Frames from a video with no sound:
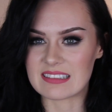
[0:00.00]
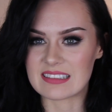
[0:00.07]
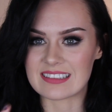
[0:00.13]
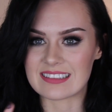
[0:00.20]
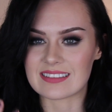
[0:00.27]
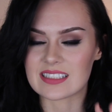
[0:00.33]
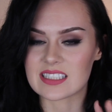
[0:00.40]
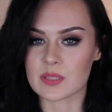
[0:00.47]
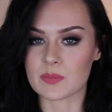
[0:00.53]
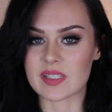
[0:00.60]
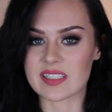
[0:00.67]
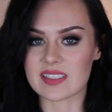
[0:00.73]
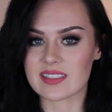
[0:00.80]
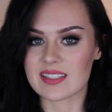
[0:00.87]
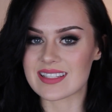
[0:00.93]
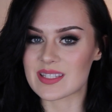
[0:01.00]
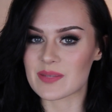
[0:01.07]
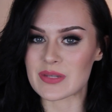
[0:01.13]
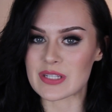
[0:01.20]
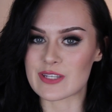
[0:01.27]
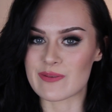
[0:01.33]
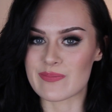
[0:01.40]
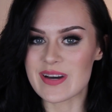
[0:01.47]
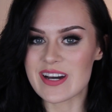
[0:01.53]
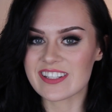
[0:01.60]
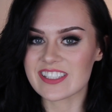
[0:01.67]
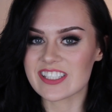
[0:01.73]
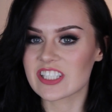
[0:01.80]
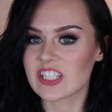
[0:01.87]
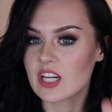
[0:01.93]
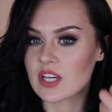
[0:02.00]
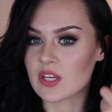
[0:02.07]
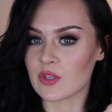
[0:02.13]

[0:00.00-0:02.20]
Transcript: it's a bit too much,